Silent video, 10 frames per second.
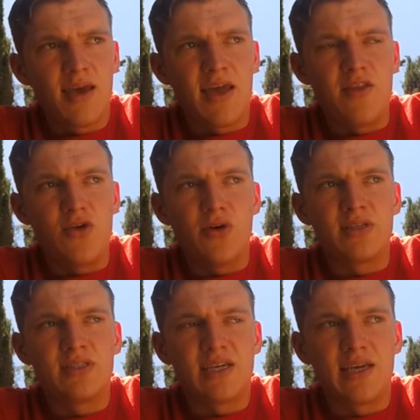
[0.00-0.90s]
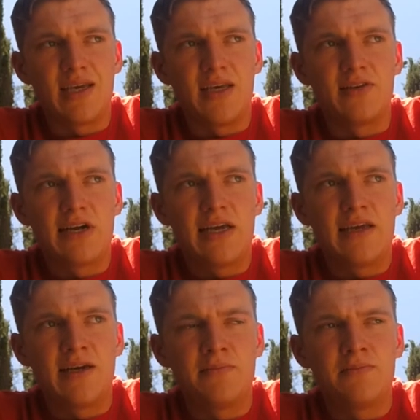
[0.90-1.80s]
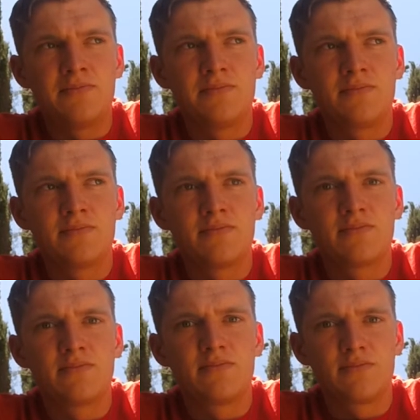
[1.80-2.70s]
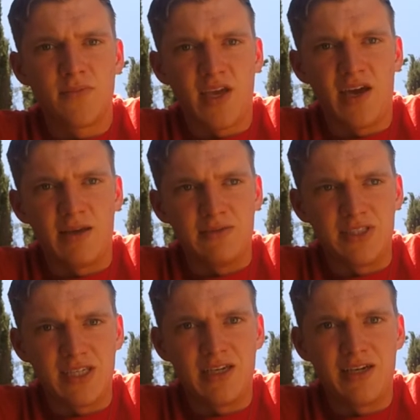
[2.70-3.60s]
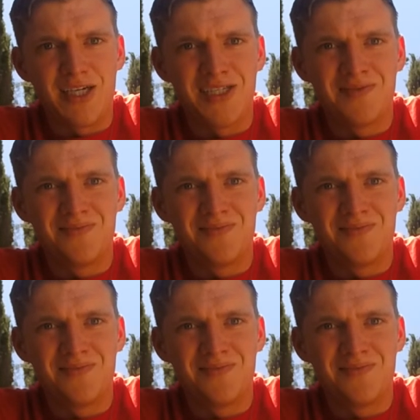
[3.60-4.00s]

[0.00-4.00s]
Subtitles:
and you can say, here I am sitting here,